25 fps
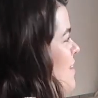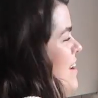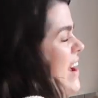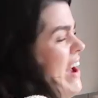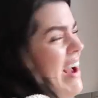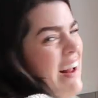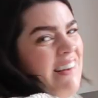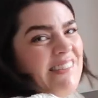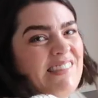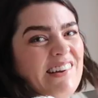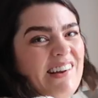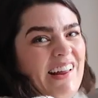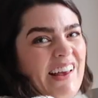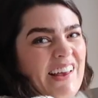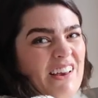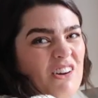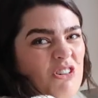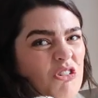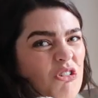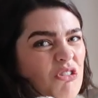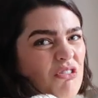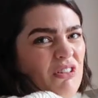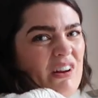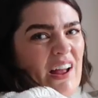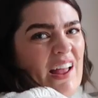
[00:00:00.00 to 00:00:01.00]
that you had to like
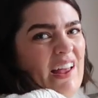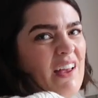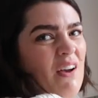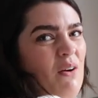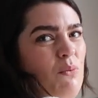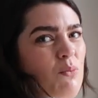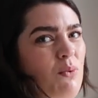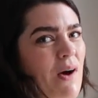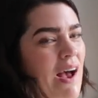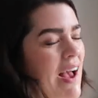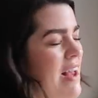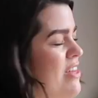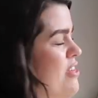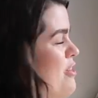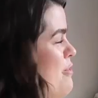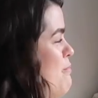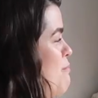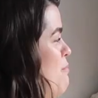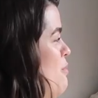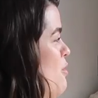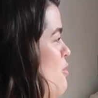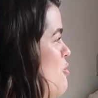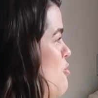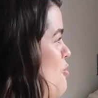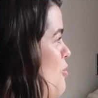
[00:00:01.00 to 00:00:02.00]
create a wedge
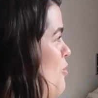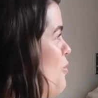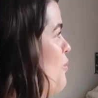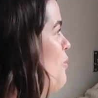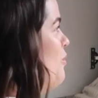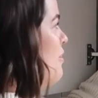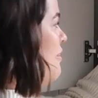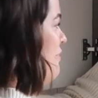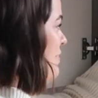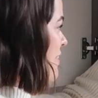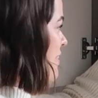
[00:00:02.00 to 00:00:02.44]
and push all